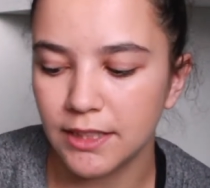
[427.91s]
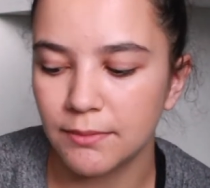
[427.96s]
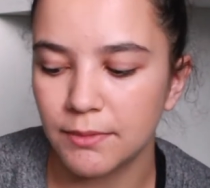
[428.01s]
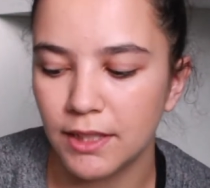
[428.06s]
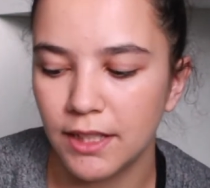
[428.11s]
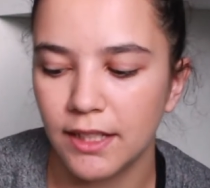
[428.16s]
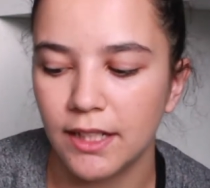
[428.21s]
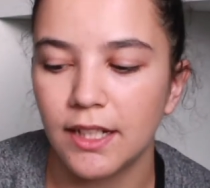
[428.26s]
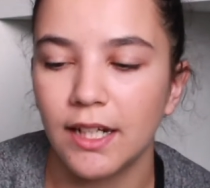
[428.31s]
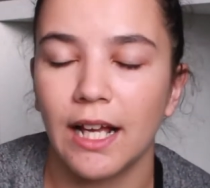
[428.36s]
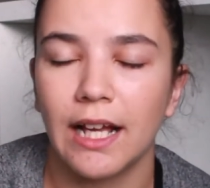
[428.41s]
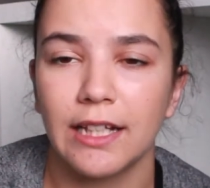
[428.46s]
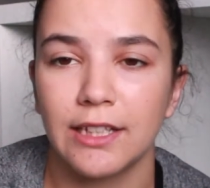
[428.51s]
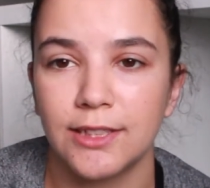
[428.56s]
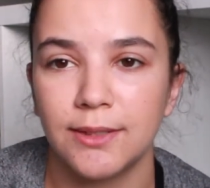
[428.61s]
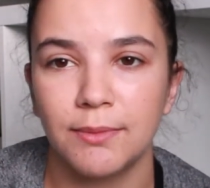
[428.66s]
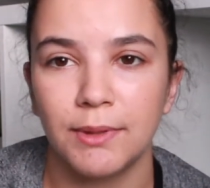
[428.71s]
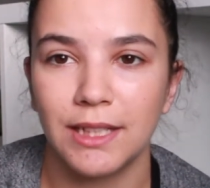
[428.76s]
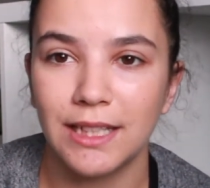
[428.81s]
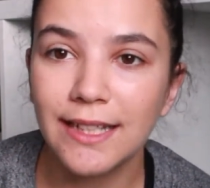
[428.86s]
something in it. It
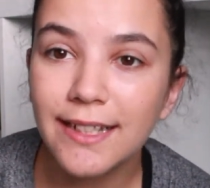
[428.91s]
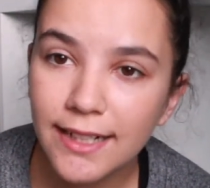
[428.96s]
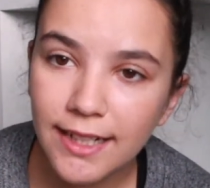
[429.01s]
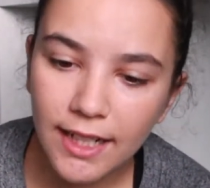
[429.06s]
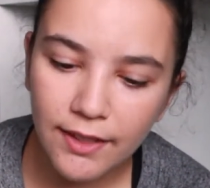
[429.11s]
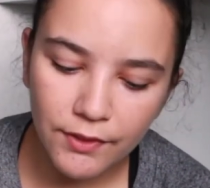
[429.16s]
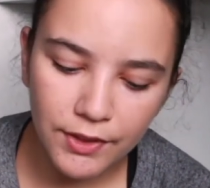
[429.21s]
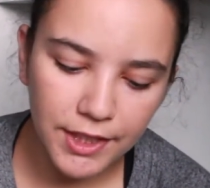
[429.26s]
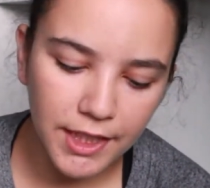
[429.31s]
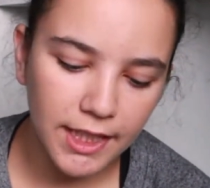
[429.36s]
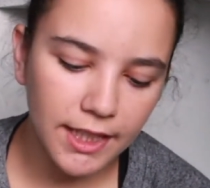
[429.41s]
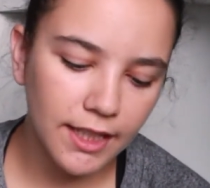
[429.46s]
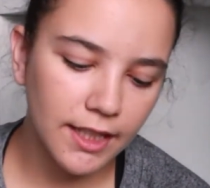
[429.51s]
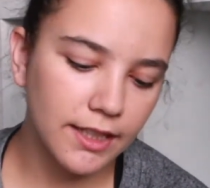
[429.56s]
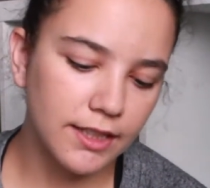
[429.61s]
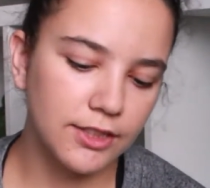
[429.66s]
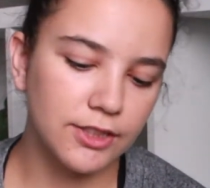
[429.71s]
has to be clean and everything.